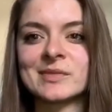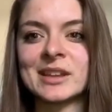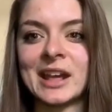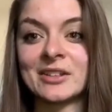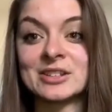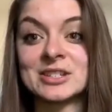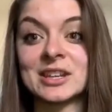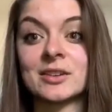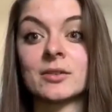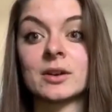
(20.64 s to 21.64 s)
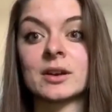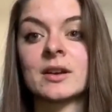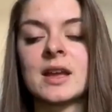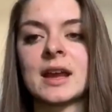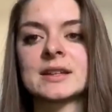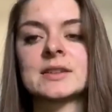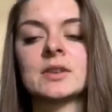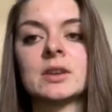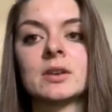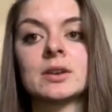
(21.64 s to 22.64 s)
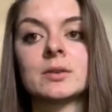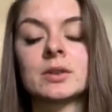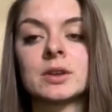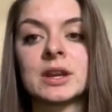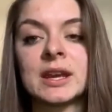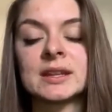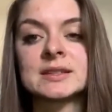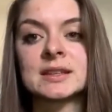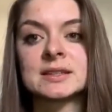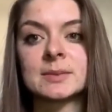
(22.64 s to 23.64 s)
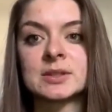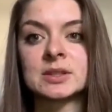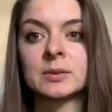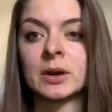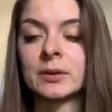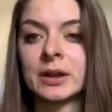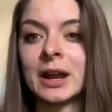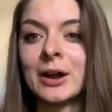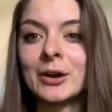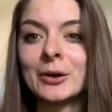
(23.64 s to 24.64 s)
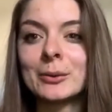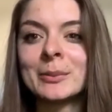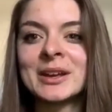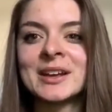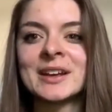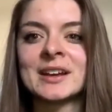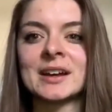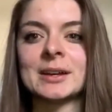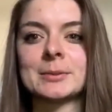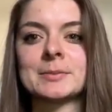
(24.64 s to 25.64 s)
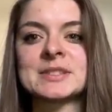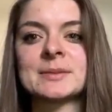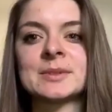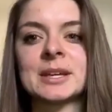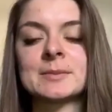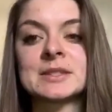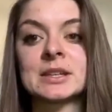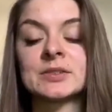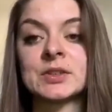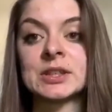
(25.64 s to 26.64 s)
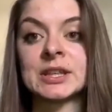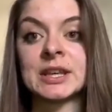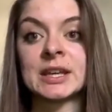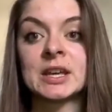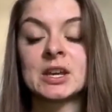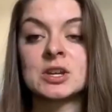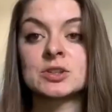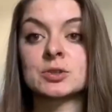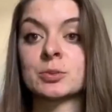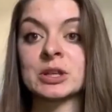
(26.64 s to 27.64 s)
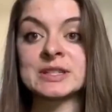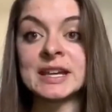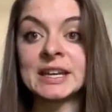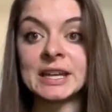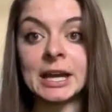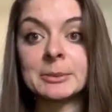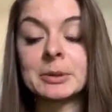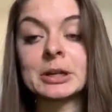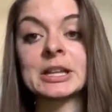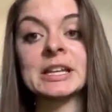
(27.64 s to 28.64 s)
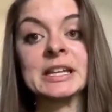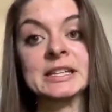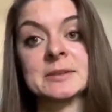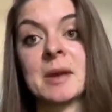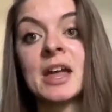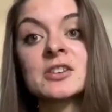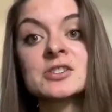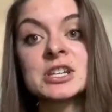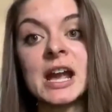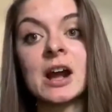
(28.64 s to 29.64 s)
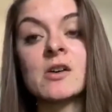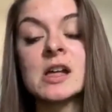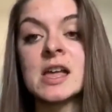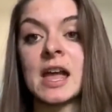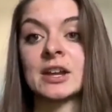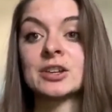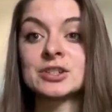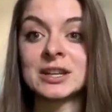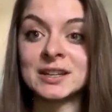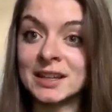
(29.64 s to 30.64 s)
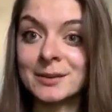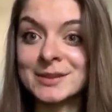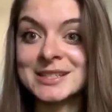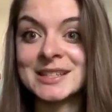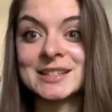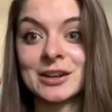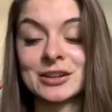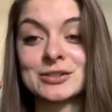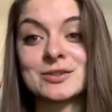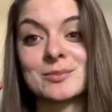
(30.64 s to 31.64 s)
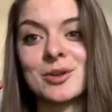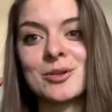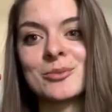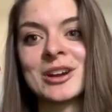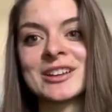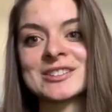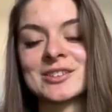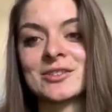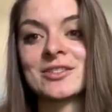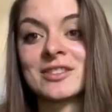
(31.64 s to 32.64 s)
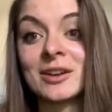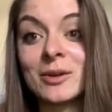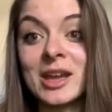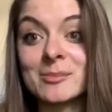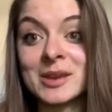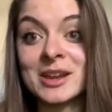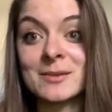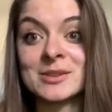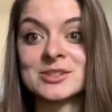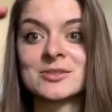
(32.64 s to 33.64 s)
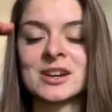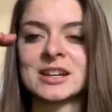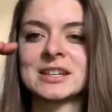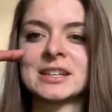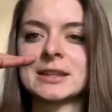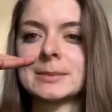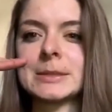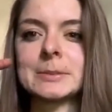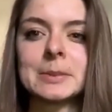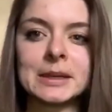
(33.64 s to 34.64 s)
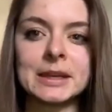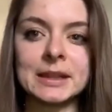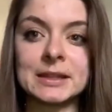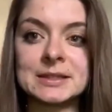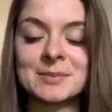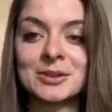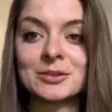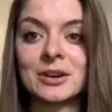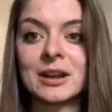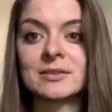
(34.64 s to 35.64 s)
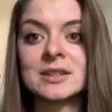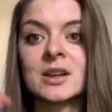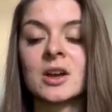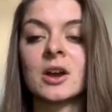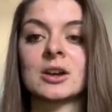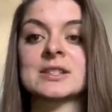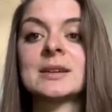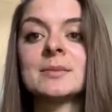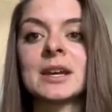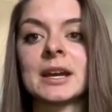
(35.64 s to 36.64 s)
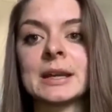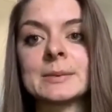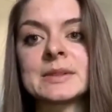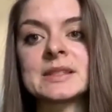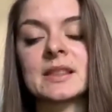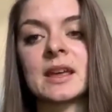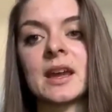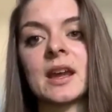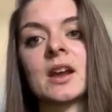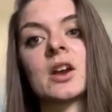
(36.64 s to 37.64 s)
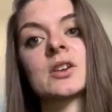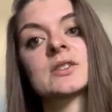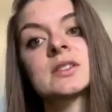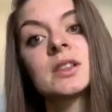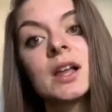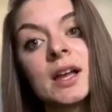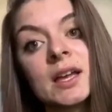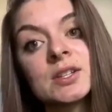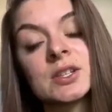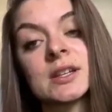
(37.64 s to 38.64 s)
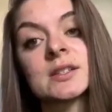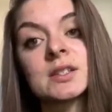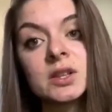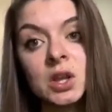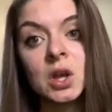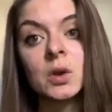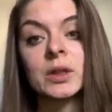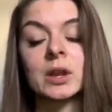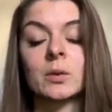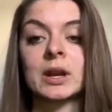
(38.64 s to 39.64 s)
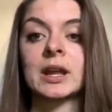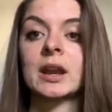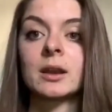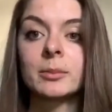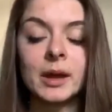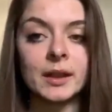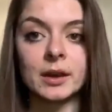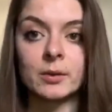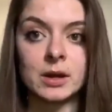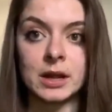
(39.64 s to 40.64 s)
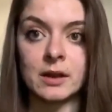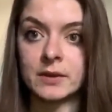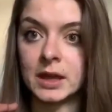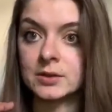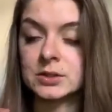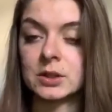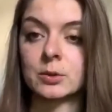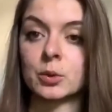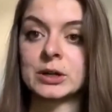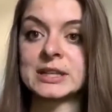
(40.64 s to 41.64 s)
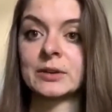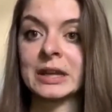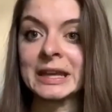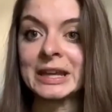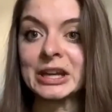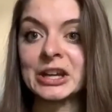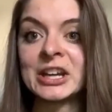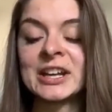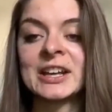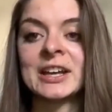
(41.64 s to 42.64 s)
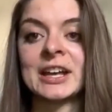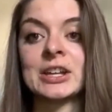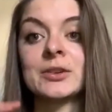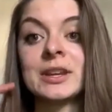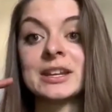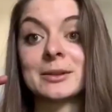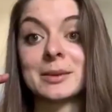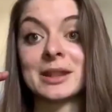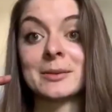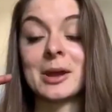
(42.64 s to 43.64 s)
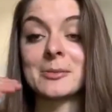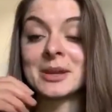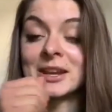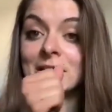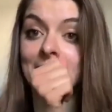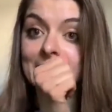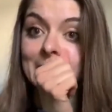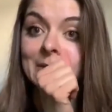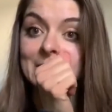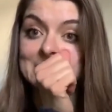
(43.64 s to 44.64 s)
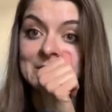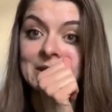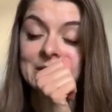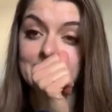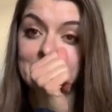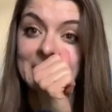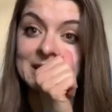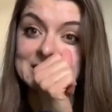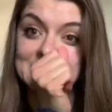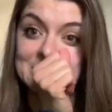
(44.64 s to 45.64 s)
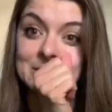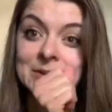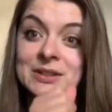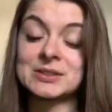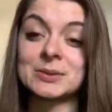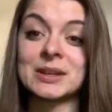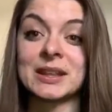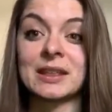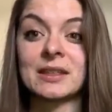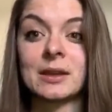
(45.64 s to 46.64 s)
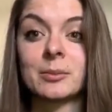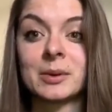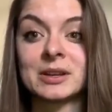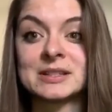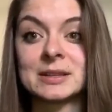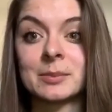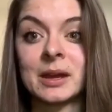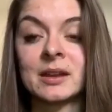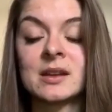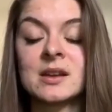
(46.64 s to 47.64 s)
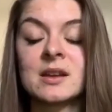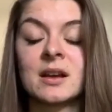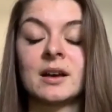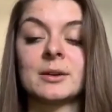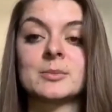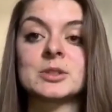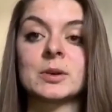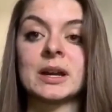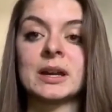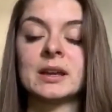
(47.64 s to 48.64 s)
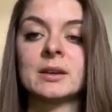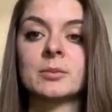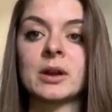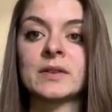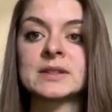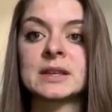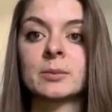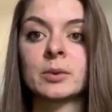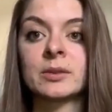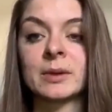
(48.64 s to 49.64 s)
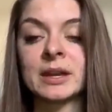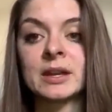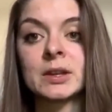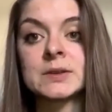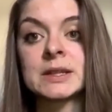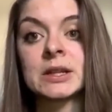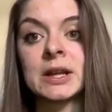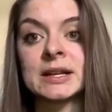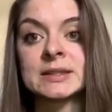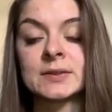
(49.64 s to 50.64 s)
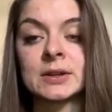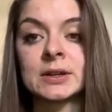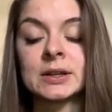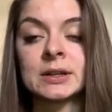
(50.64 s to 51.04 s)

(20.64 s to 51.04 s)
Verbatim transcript: analogy or activity you can do with your kids, especially while they're at home. Sometimes they're feeling super excited, hyper, they need some energy out, and you're trying to get them to sit down and do some homework, so they're way up here, but you kind of need them to be in this middle ground. Or sometimes they are sluggish and slow, they don't want to get out of bed, they don't want to get off the couch, so they're more down here, and you need to be them up here and alert so that they're paying attention to what they're doing and that they'll participate. So I brought this up with my kiddos in class for